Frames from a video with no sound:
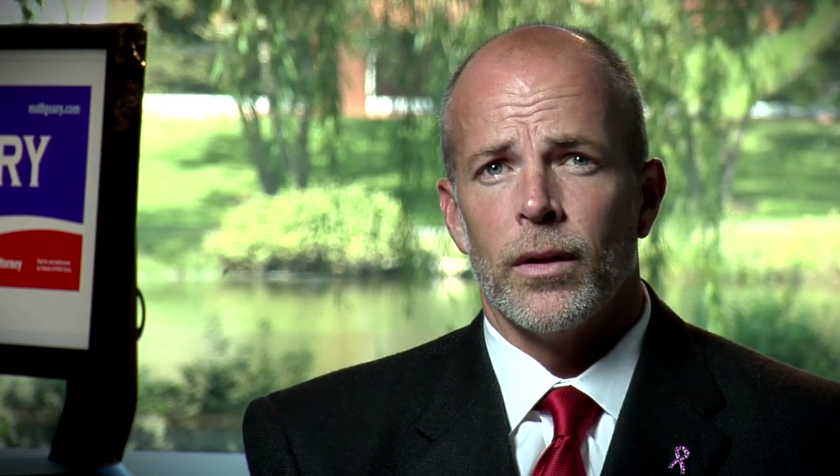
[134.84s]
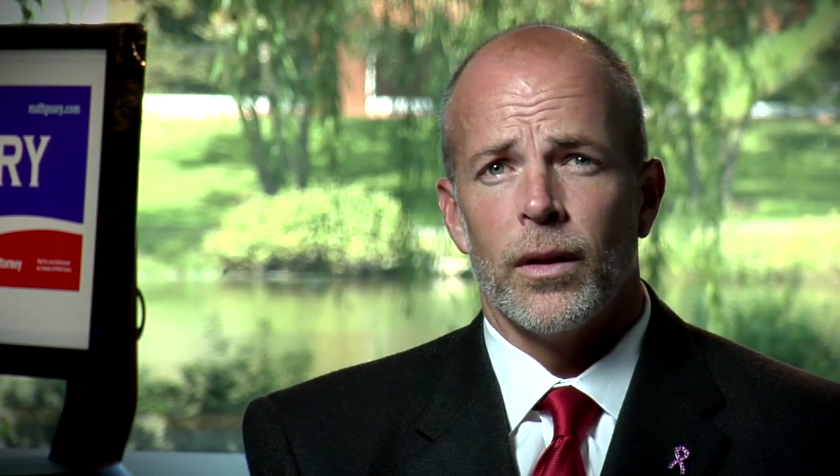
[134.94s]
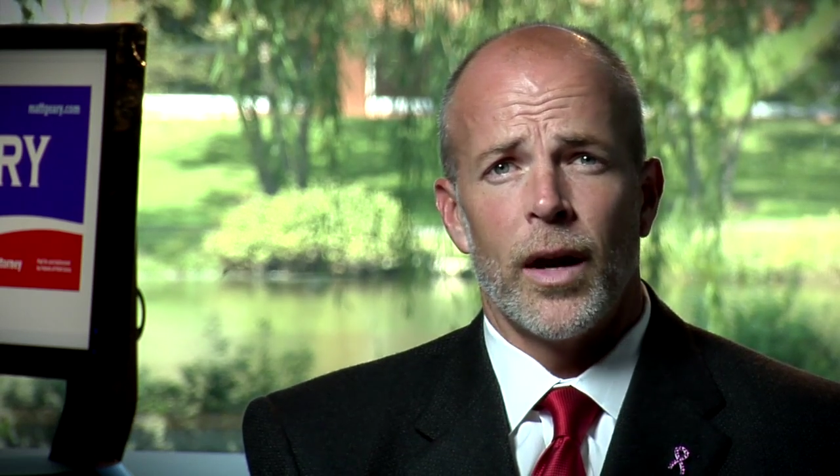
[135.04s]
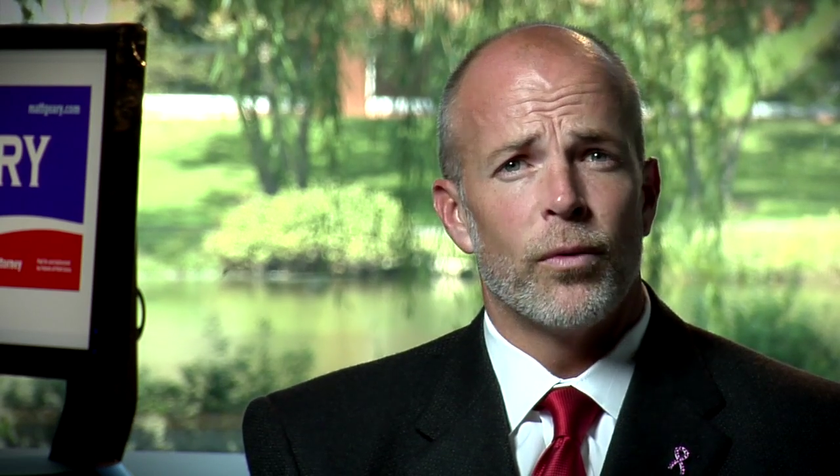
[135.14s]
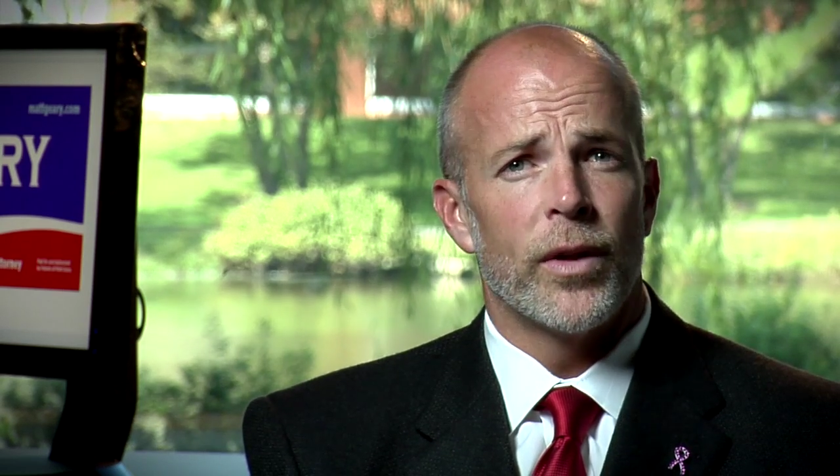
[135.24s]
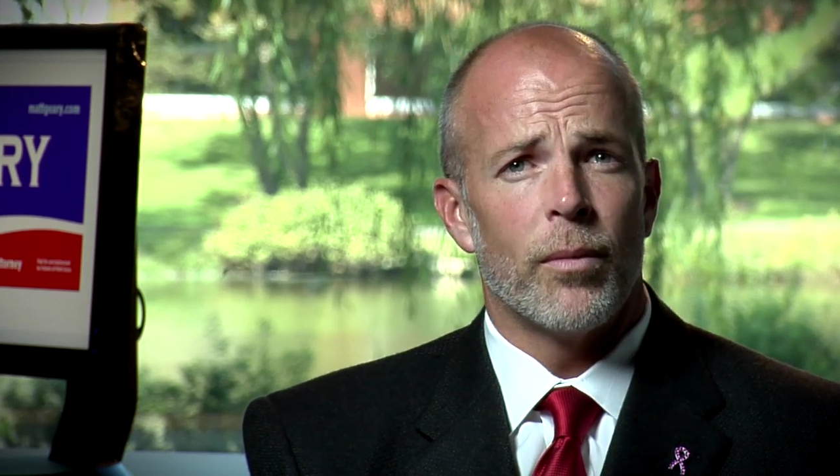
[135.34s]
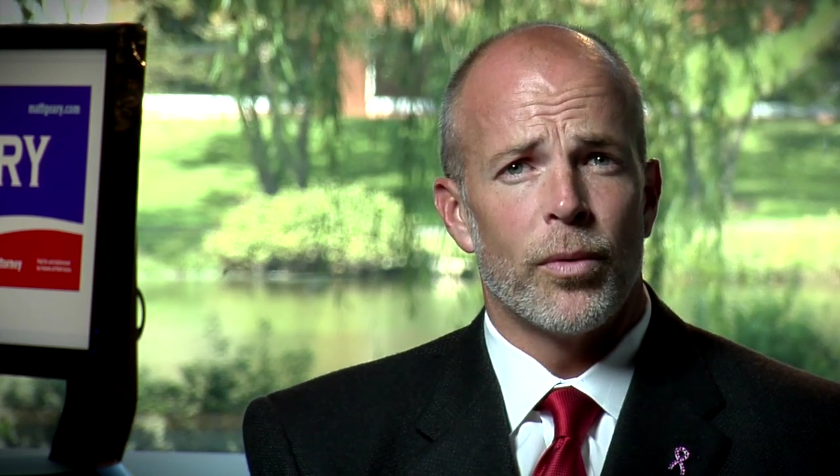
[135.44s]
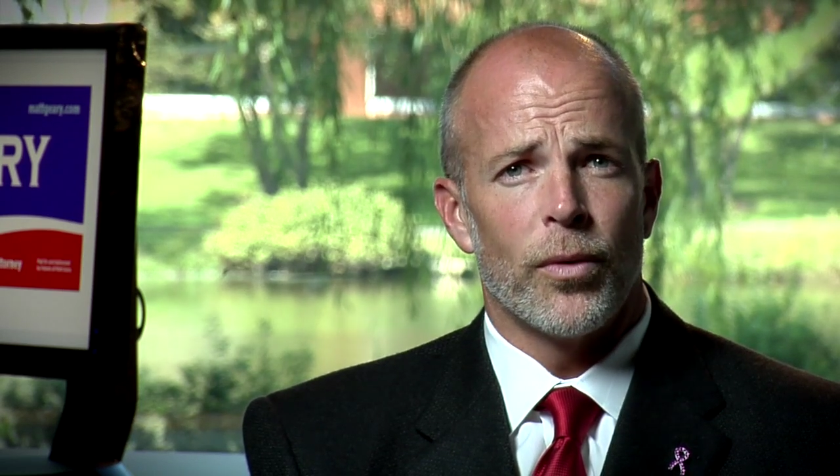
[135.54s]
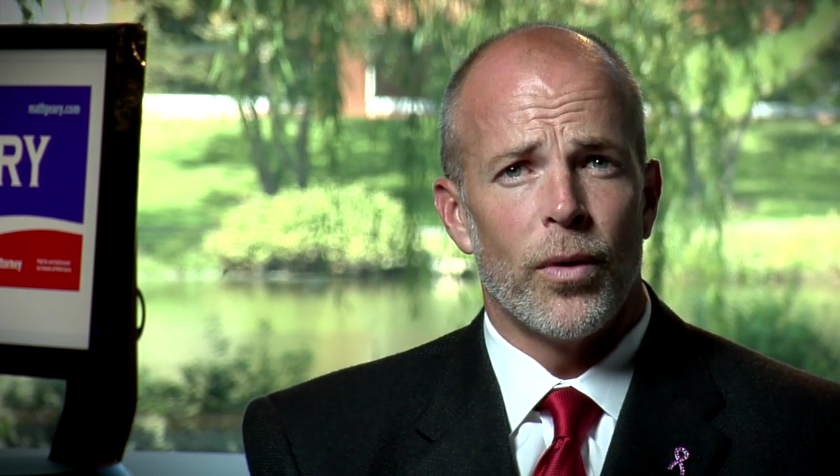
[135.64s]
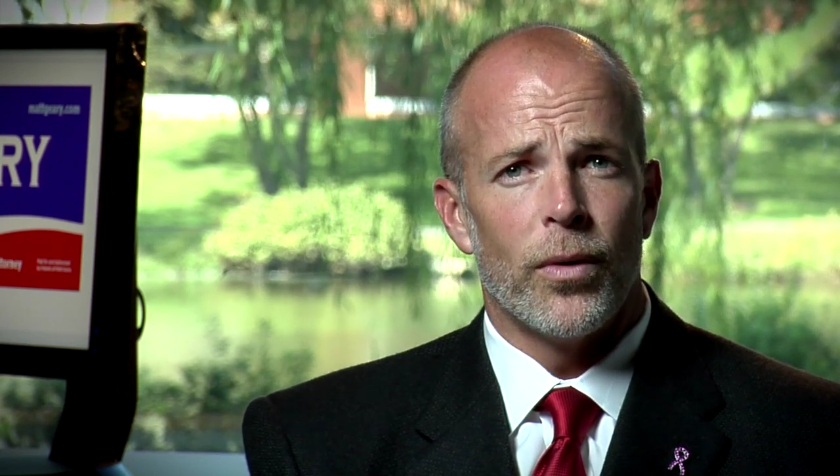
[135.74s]
life without
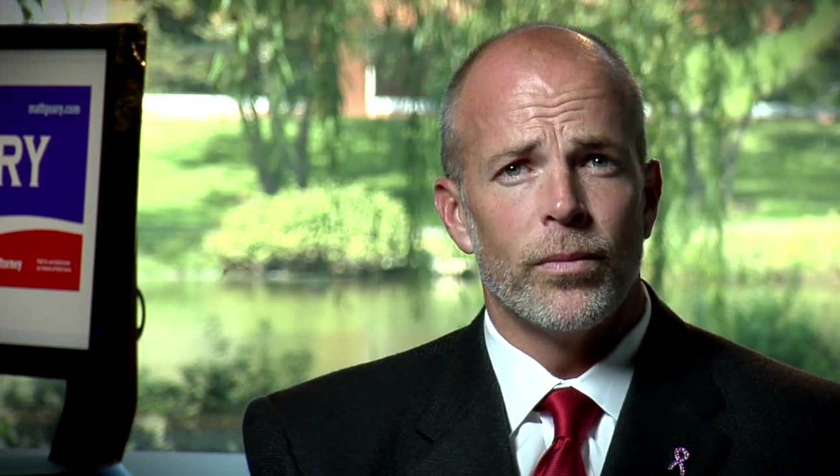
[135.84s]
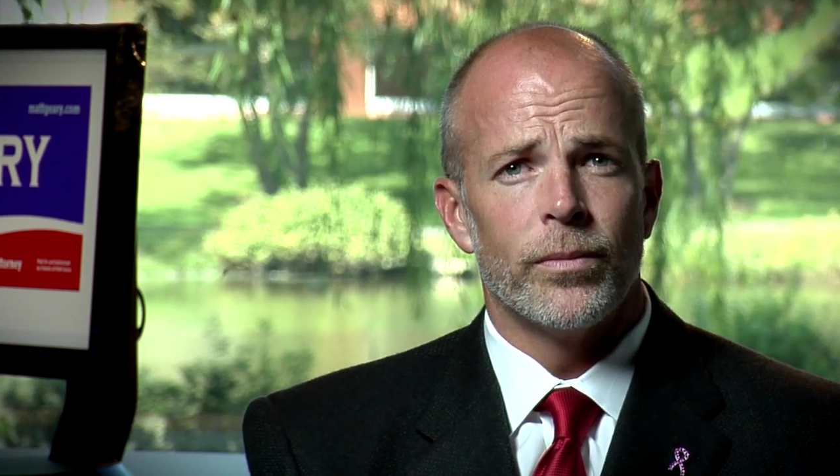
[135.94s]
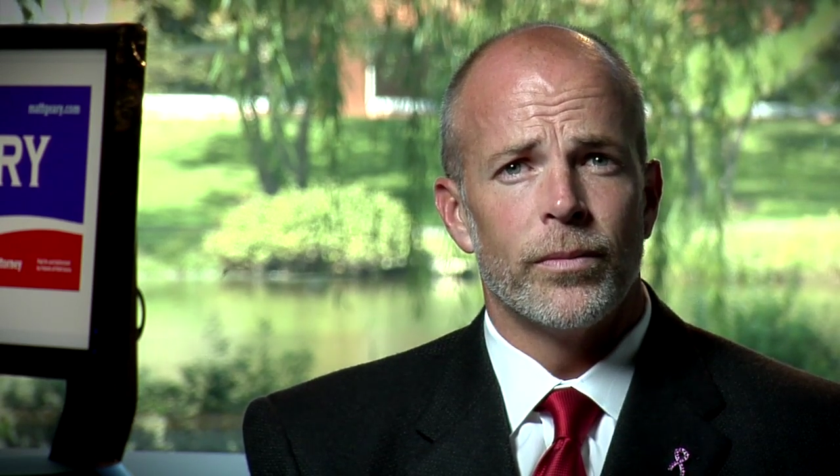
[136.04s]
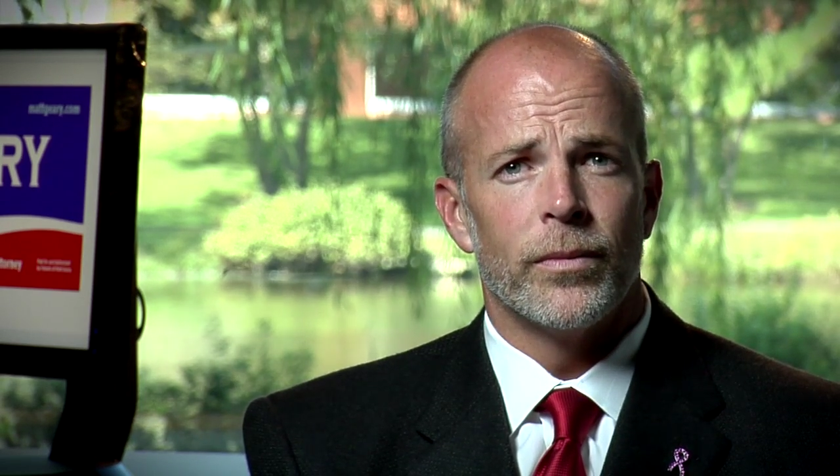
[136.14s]
parole,